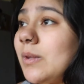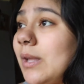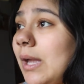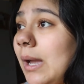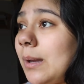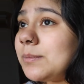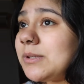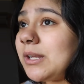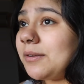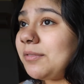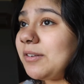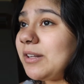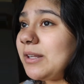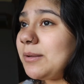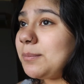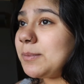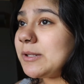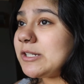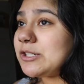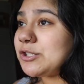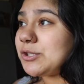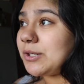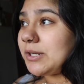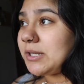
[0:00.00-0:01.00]
I've definitely
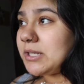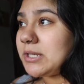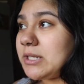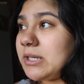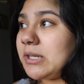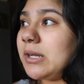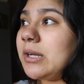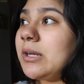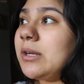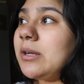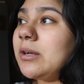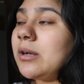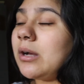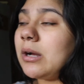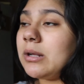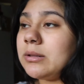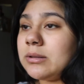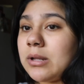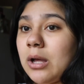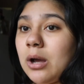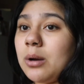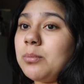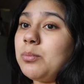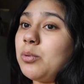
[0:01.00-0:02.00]
been drinking a
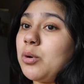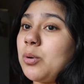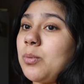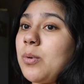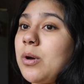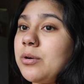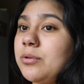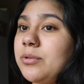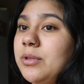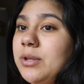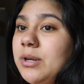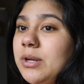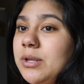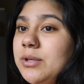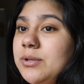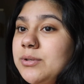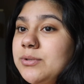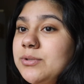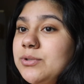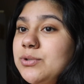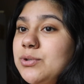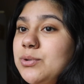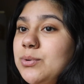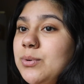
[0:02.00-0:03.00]
lot more water than I
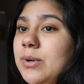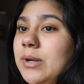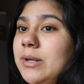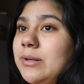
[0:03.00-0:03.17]
used to.